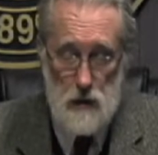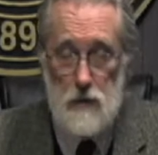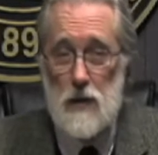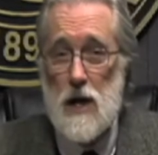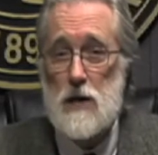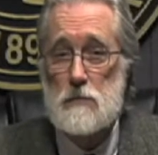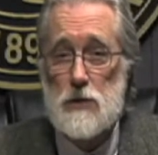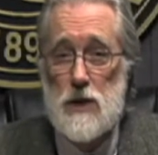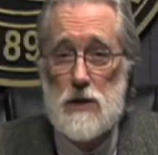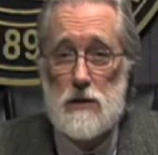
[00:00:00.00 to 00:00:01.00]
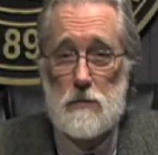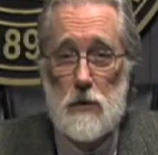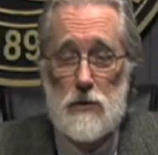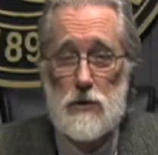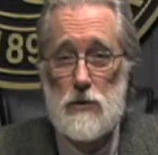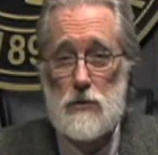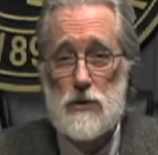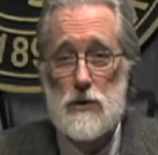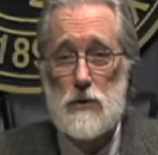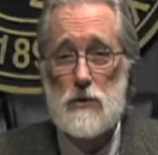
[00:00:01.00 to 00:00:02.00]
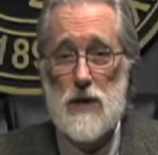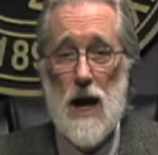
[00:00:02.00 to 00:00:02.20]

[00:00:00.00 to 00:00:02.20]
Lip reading: The expertise of the person who's